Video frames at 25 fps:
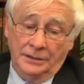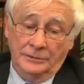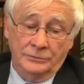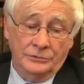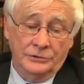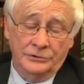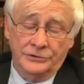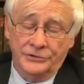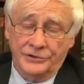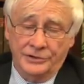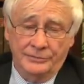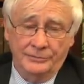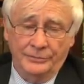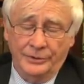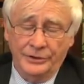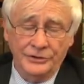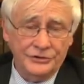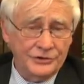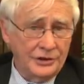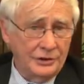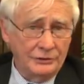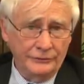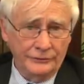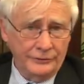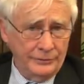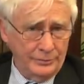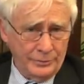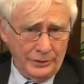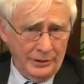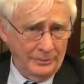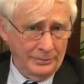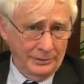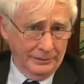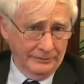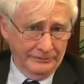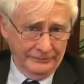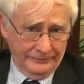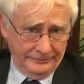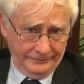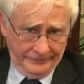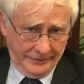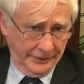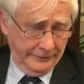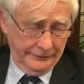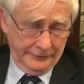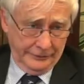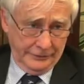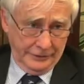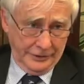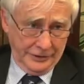will simply solve the problem
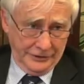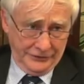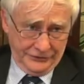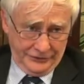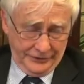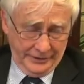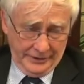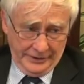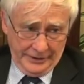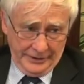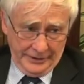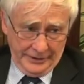for us.